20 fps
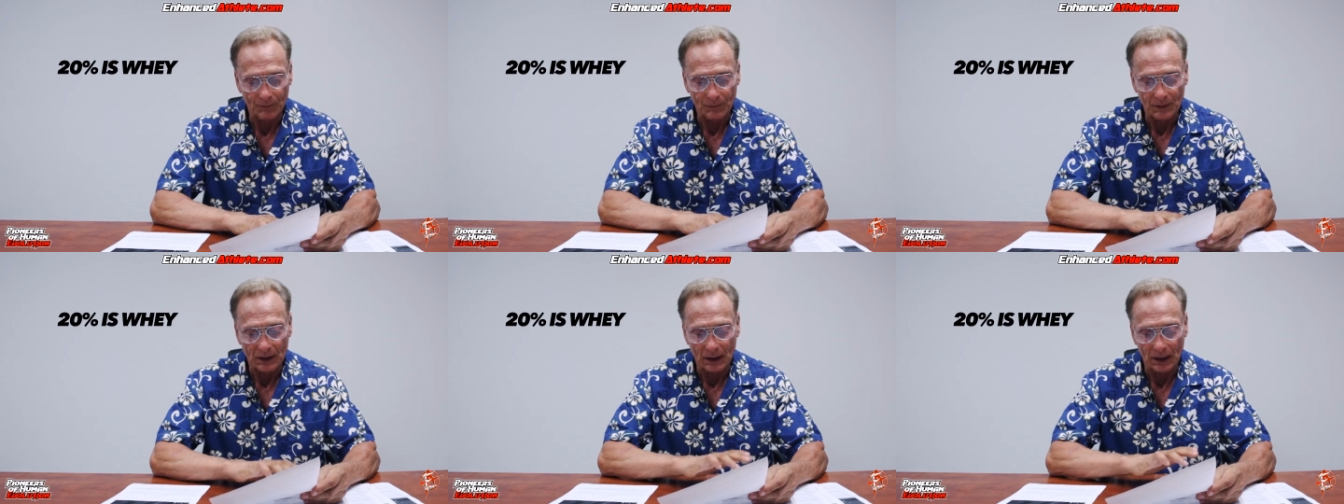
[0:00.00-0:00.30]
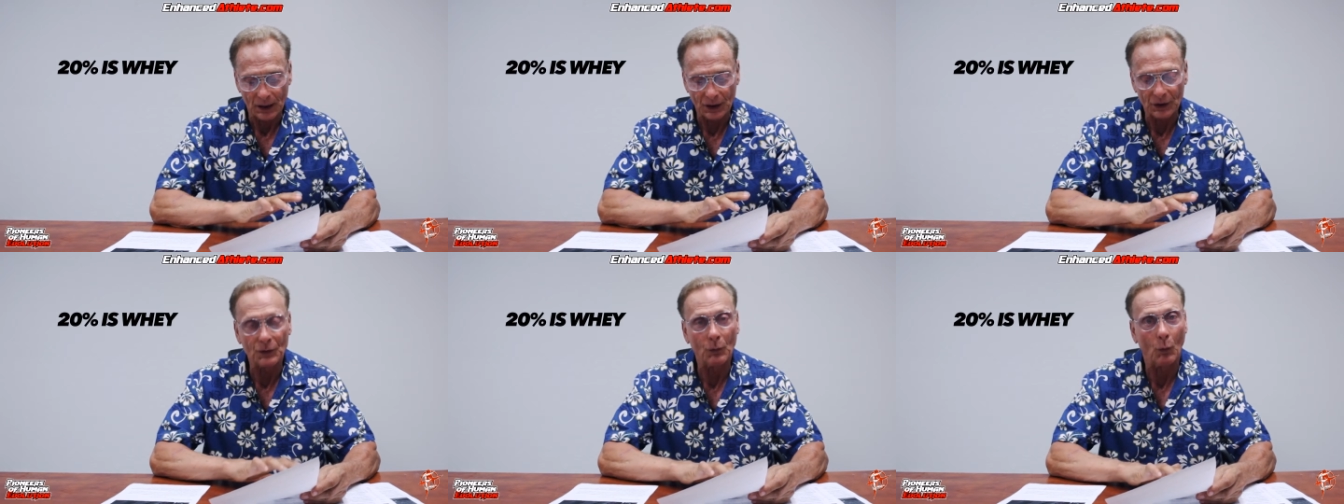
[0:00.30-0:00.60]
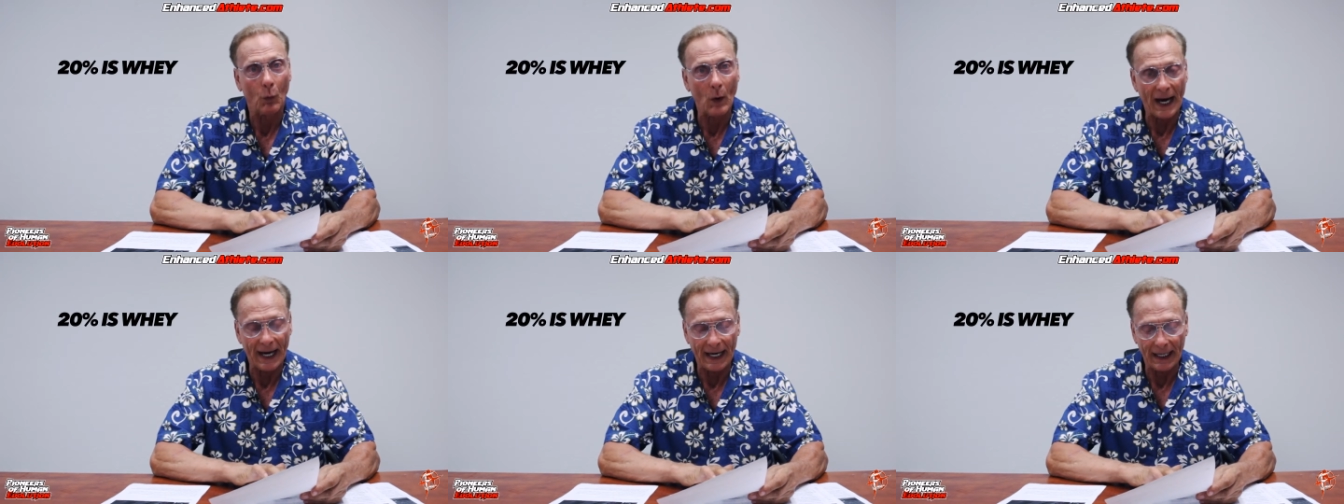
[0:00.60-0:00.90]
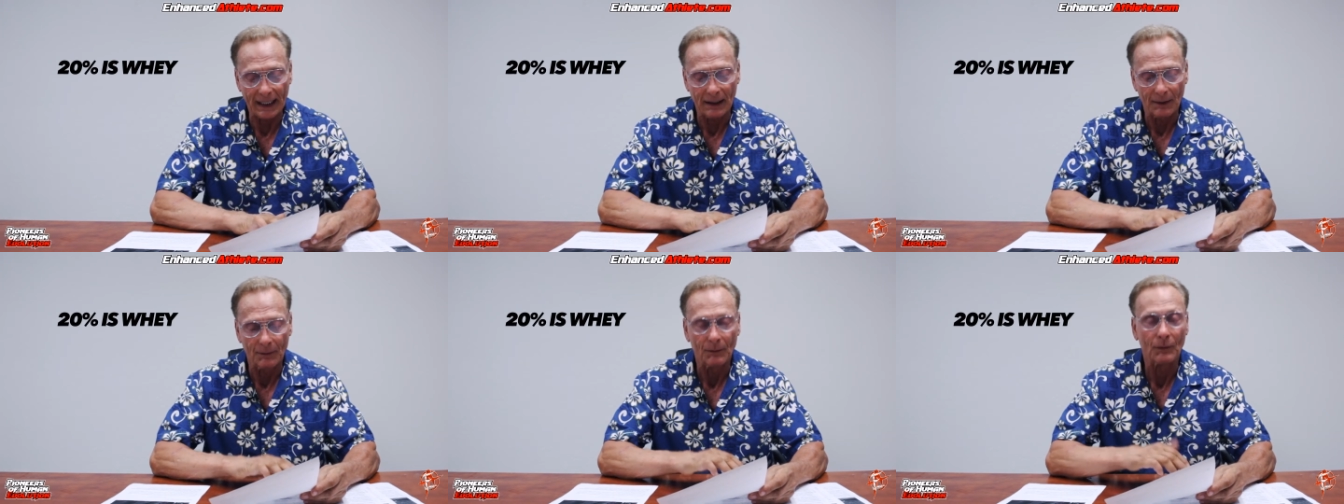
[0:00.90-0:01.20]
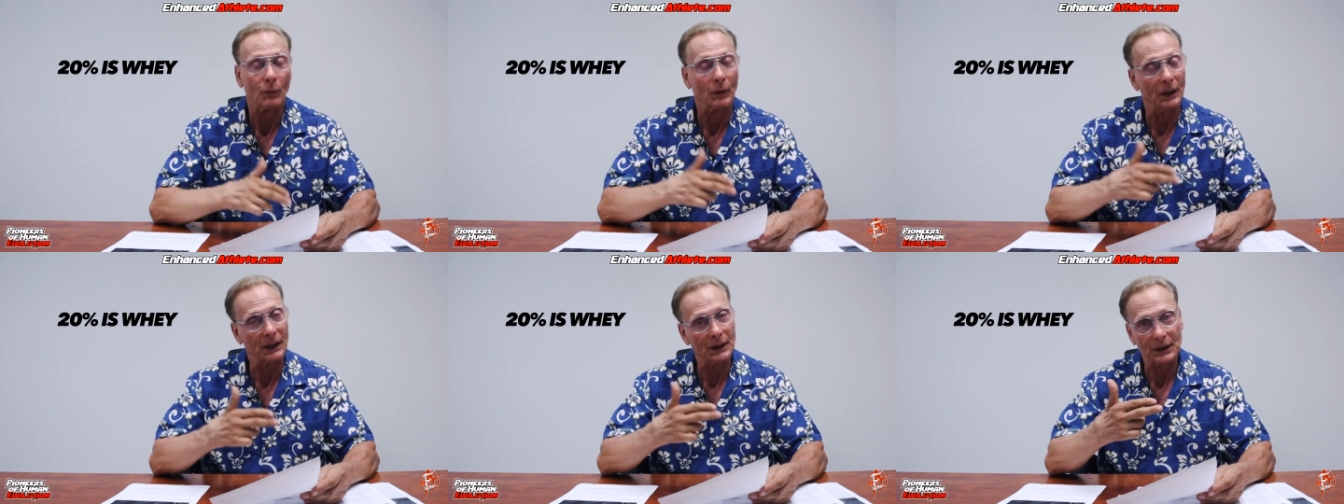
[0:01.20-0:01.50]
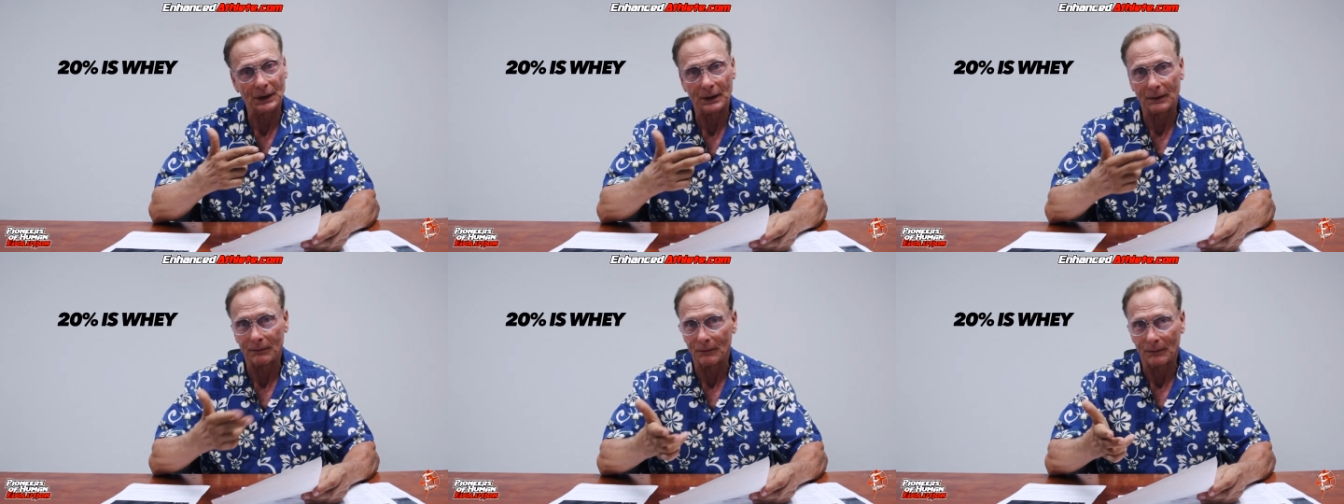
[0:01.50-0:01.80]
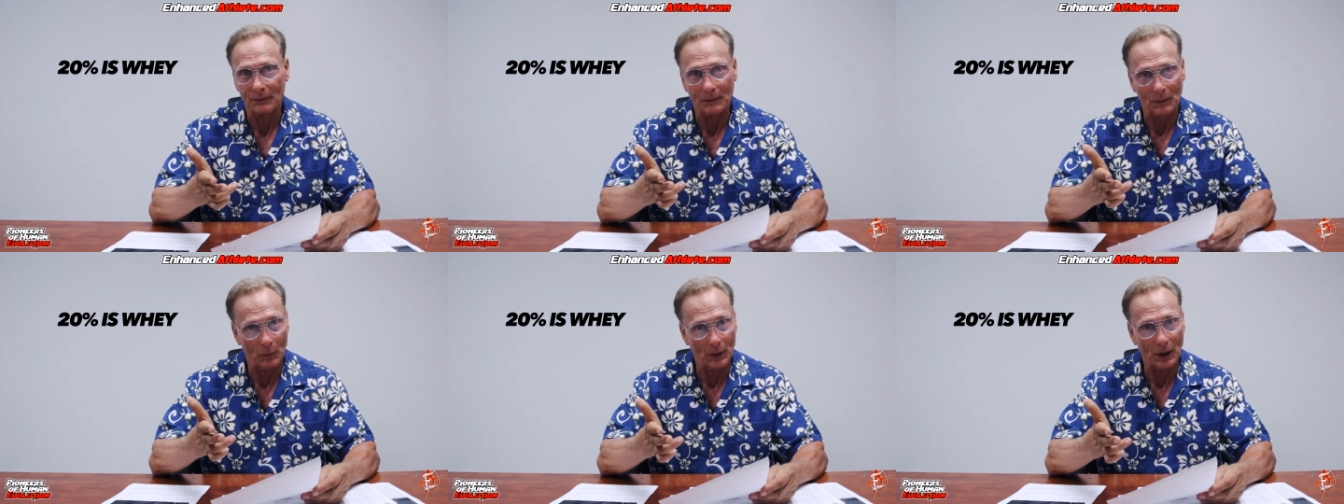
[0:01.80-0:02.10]
is whey, which
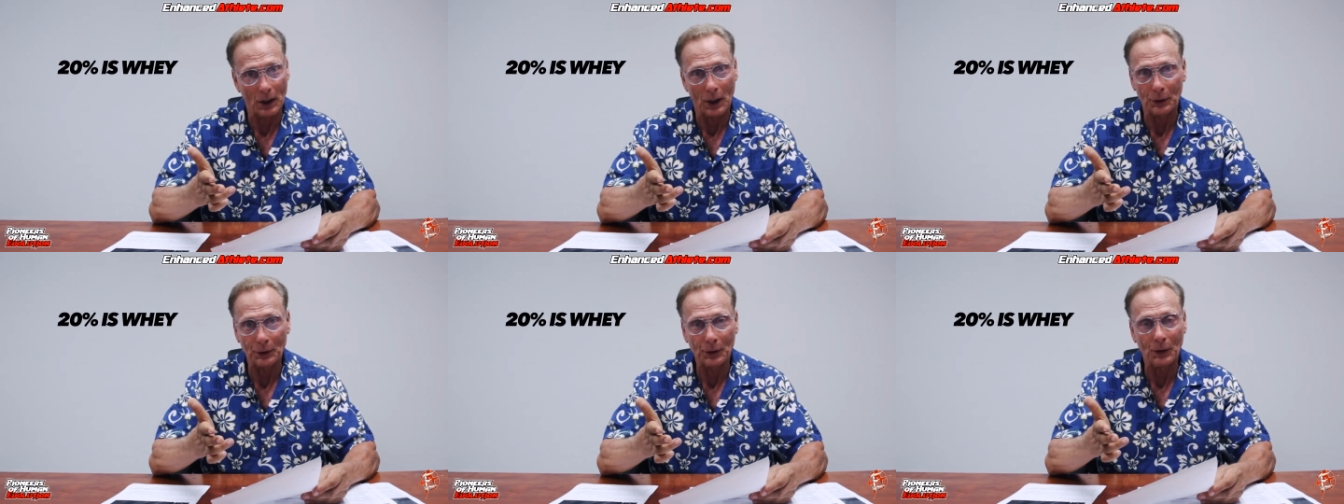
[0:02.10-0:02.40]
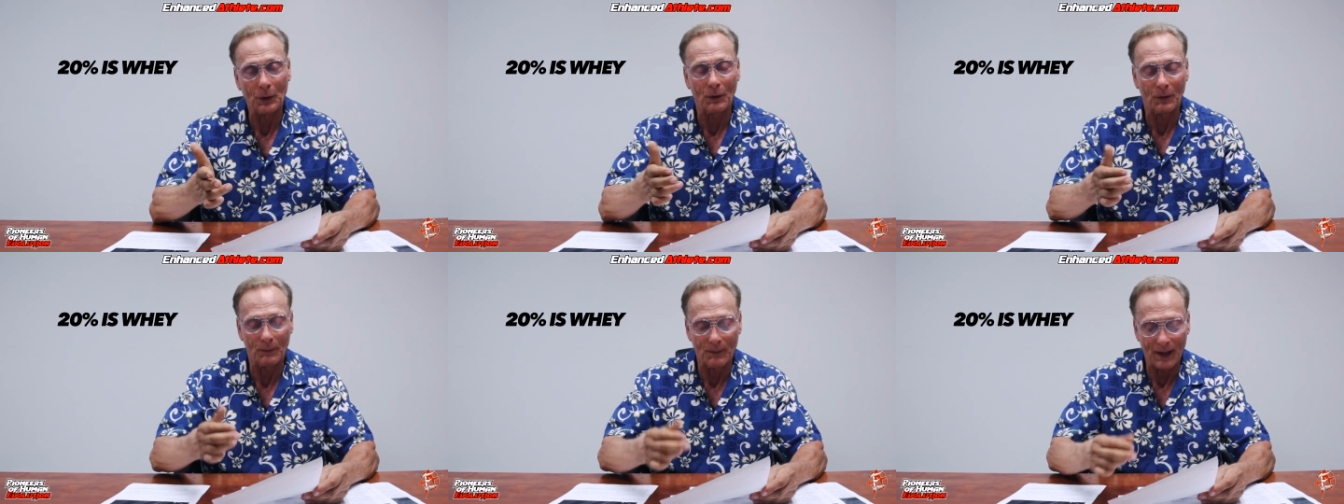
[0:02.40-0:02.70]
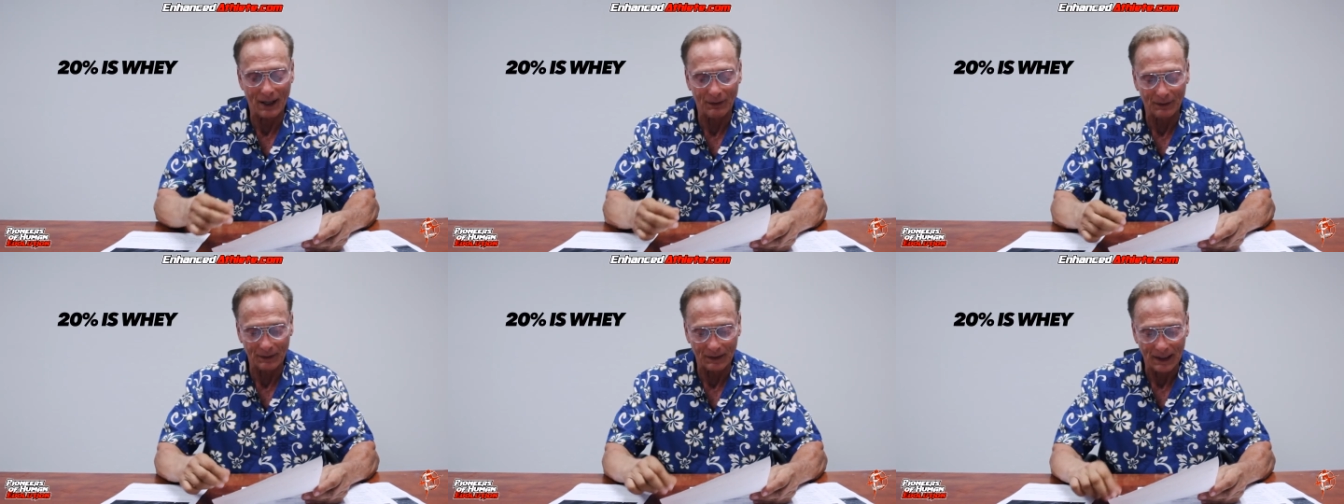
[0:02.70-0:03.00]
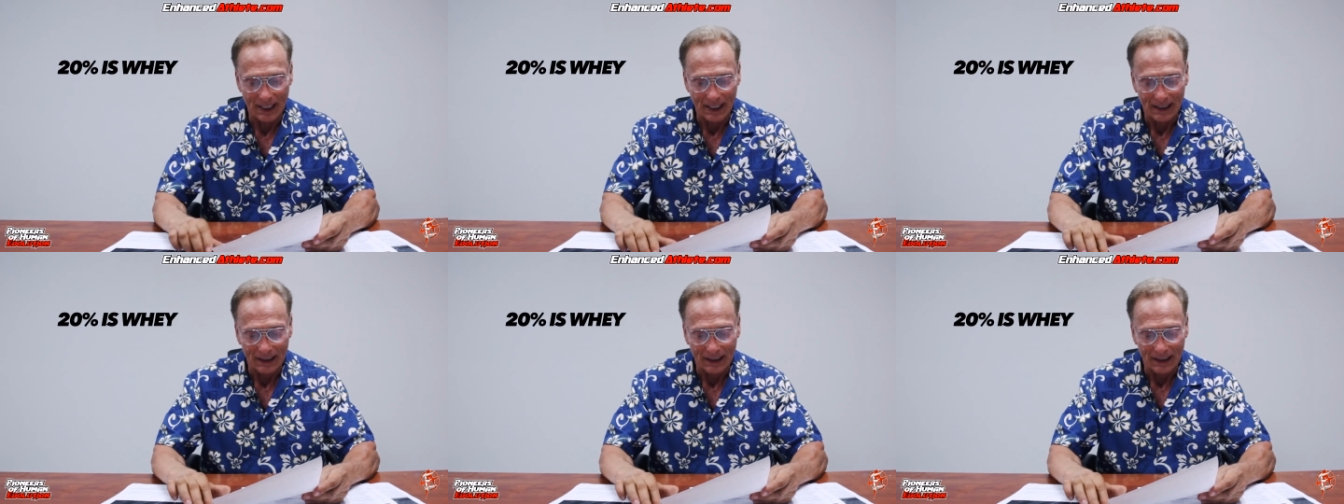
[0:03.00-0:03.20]
we all know about.